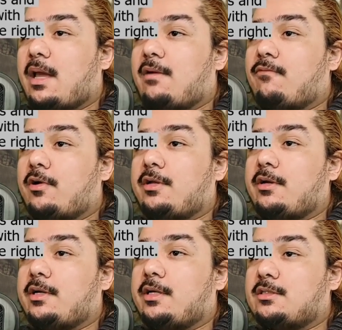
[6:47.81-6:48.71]
at a
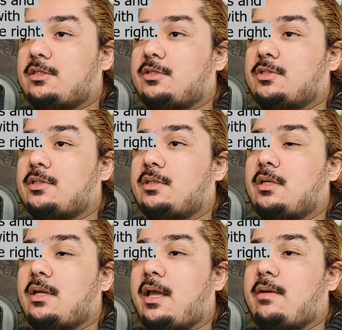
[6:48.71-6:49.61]
4-year institution
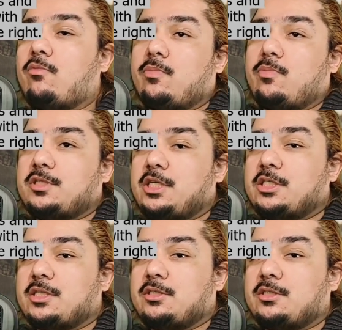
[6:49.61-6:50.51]
and more
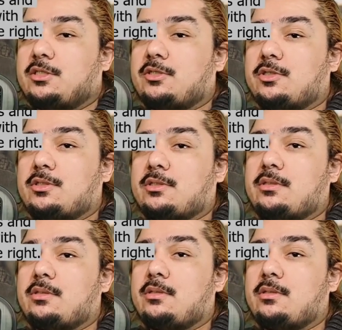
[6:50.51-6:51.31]
prestigious institutions.